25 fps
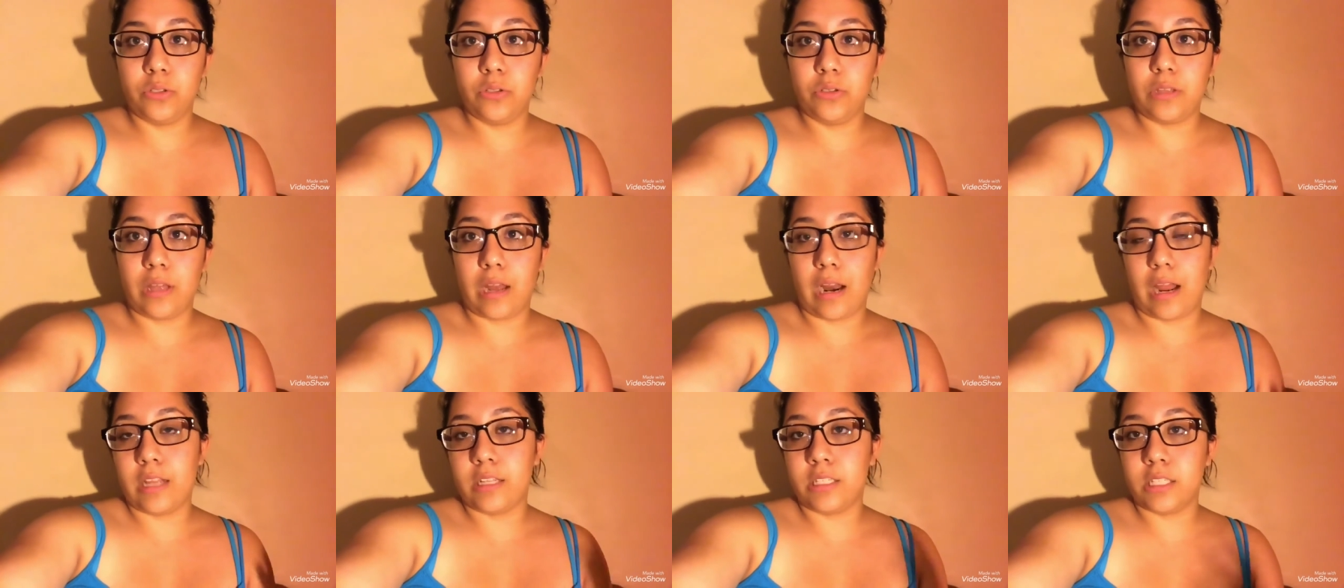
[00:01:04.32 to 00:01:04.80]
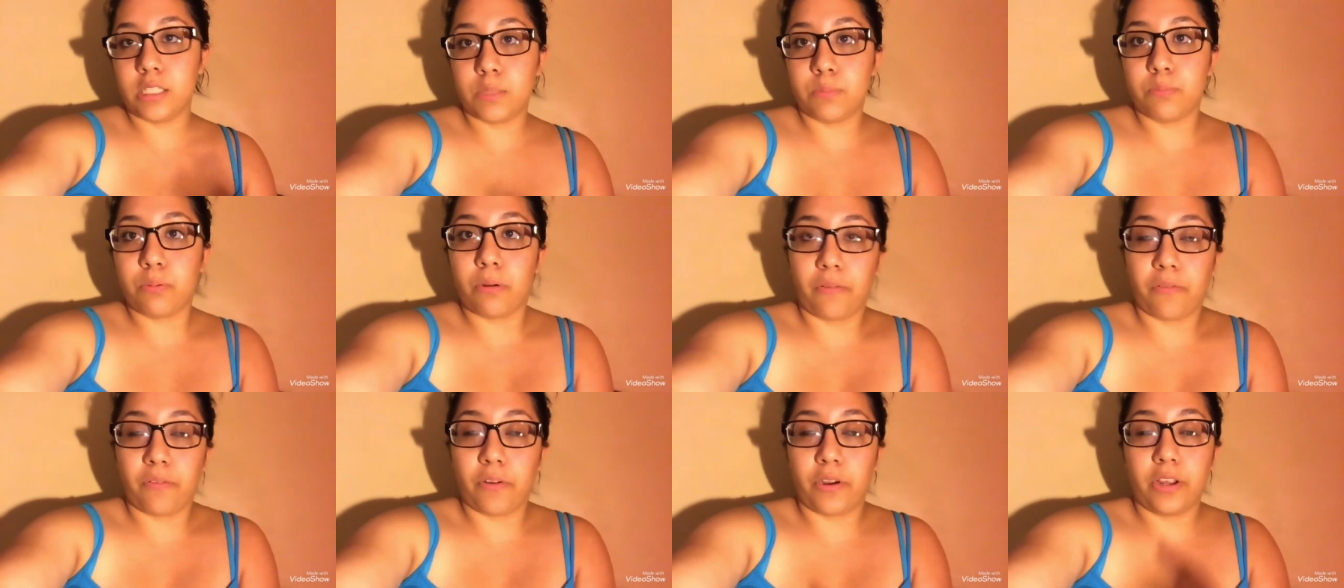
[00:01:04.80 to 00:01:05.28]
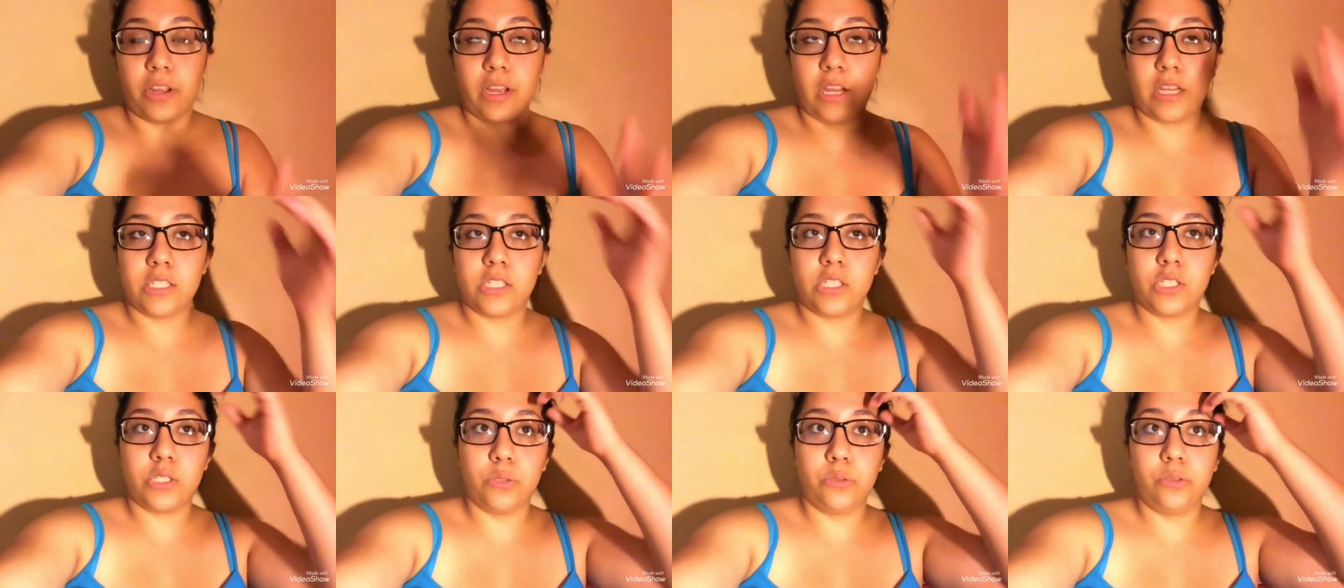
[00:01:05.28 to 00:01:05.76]
do that. I just prefer you
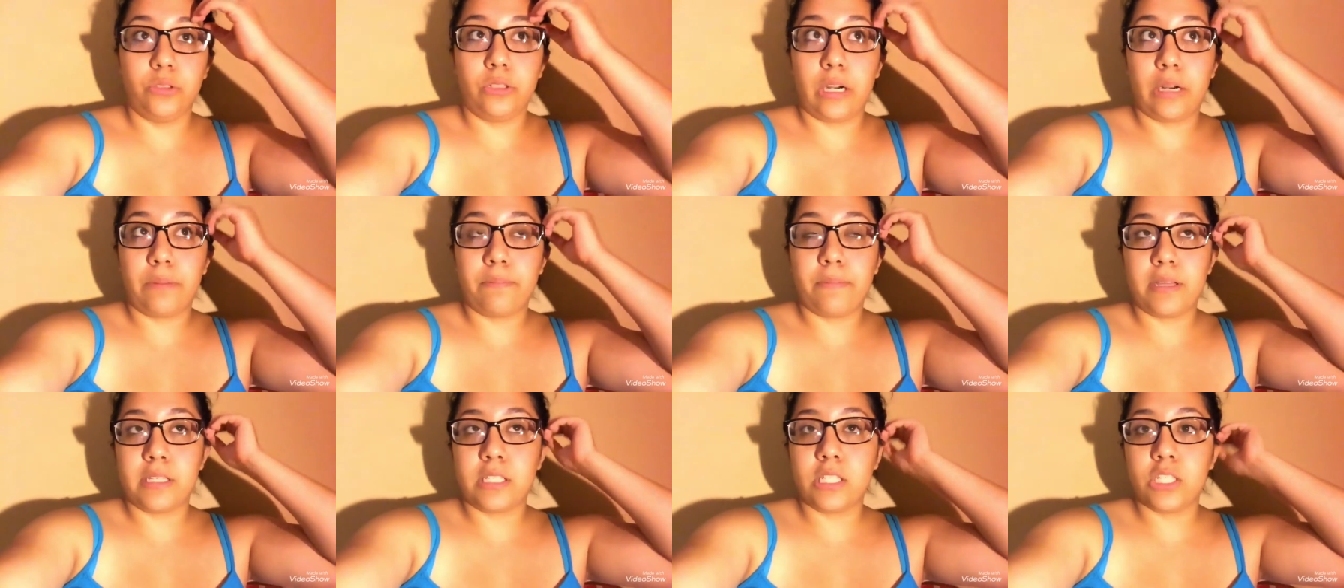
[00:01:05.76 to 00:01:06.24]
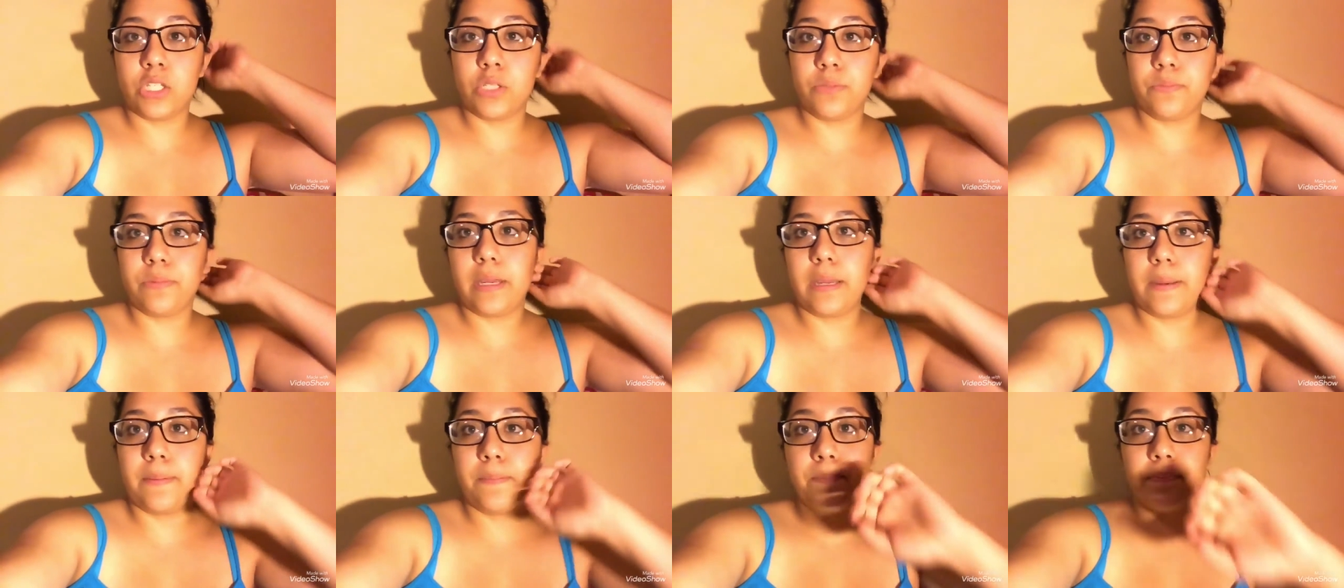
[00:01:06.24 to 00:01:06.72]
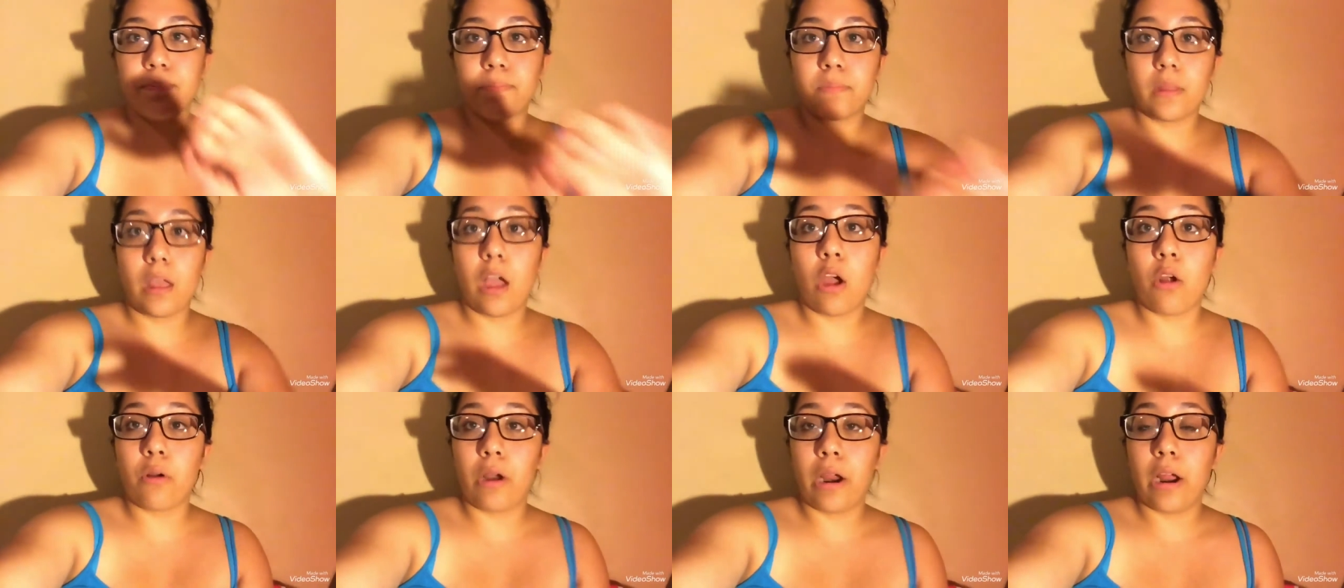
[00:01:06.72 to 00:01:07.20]
guys to direct message me.
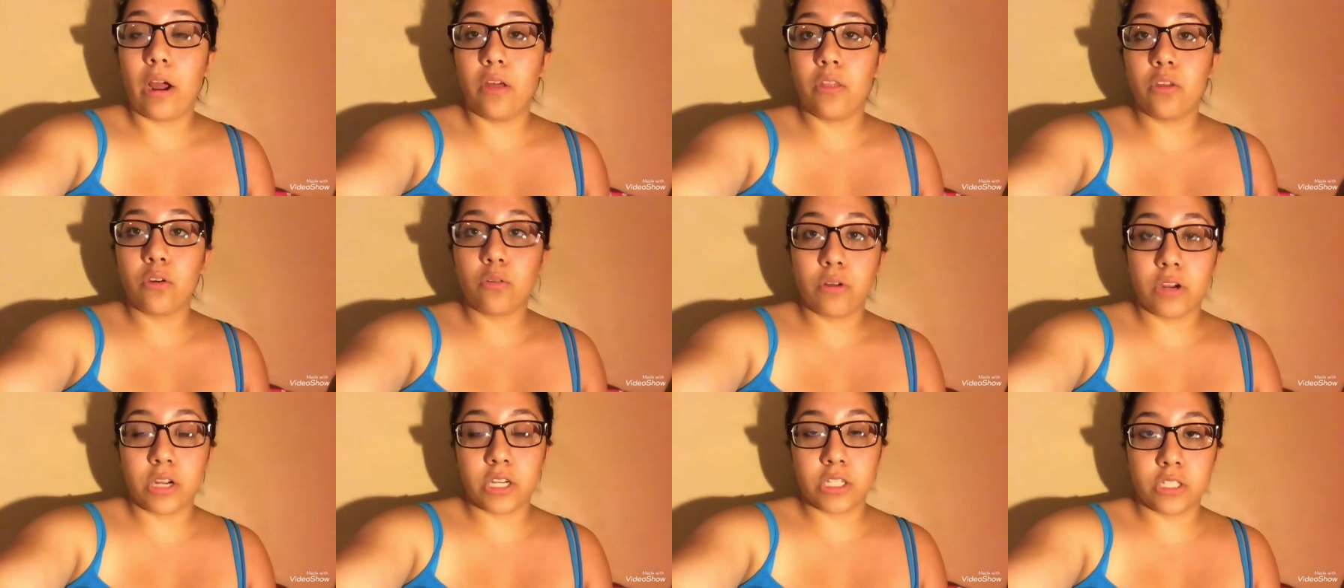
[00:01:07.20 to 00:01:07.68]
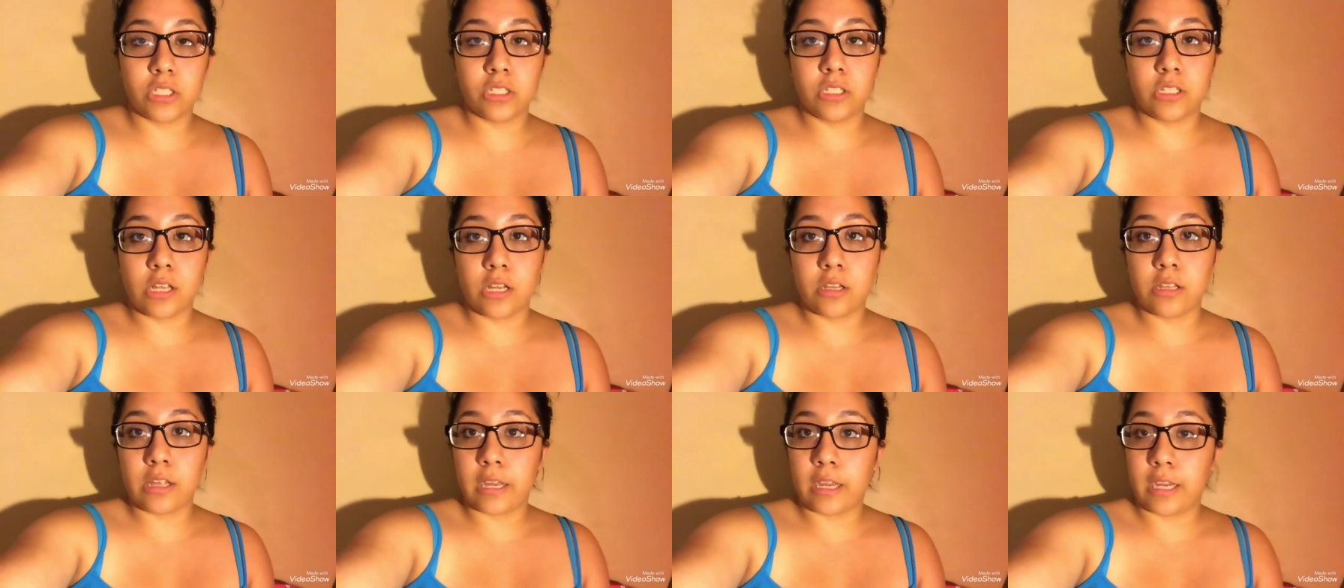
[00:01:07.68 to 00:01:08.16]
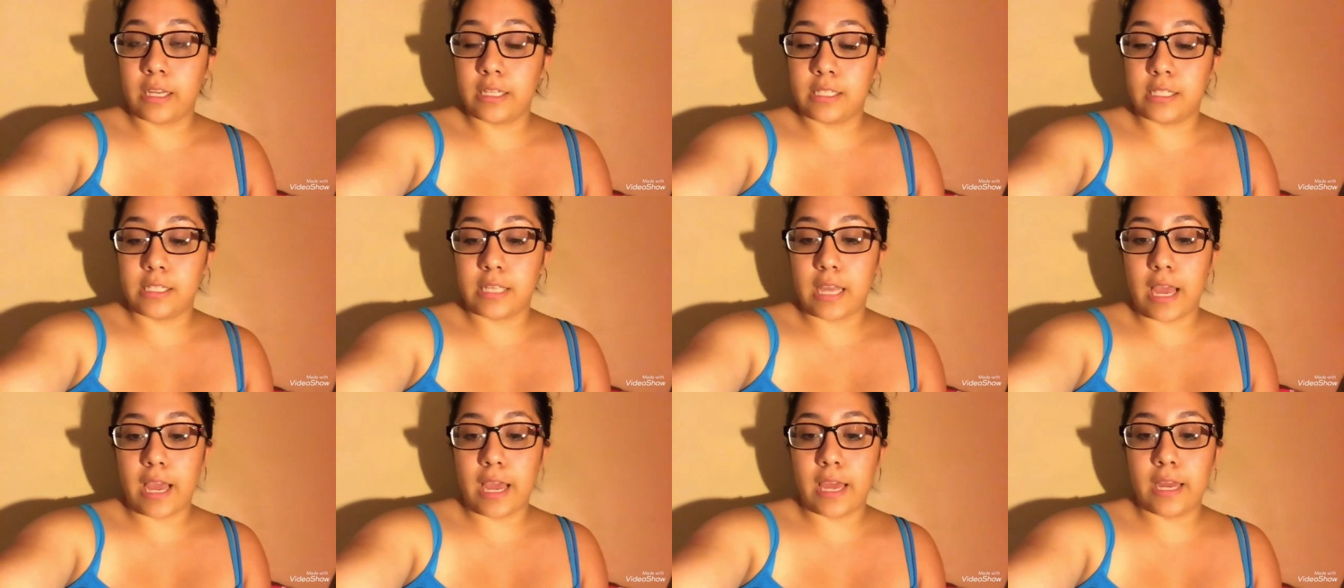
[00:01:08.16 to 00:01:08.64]
Alright, all the questions down like I
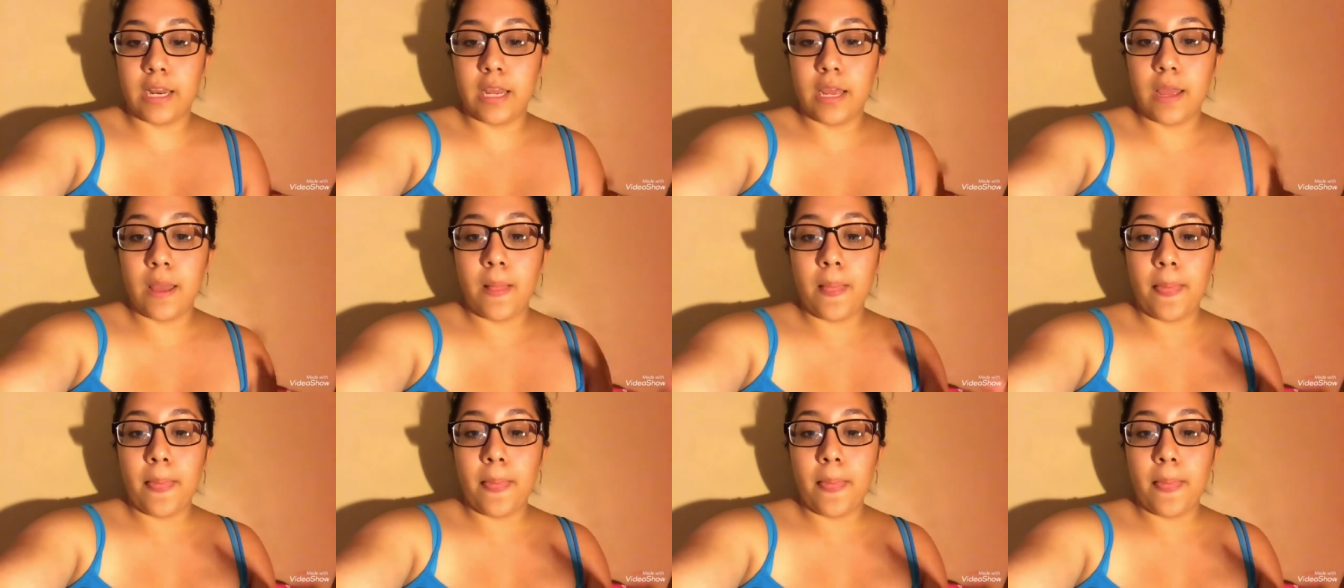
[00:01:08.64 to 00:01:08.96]
said.